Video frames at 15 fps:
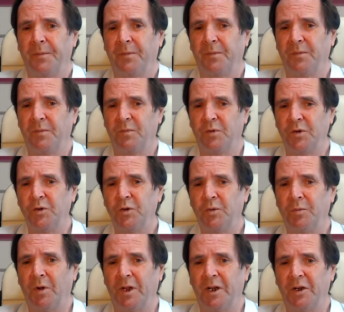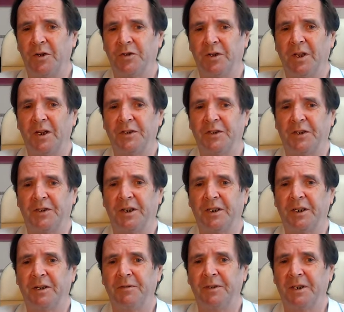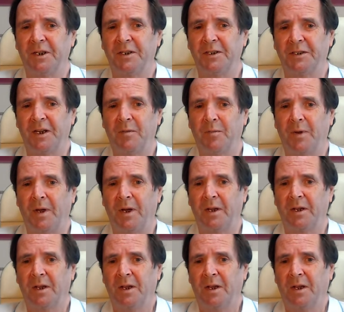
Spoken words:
renewable energy. That's a significant setback.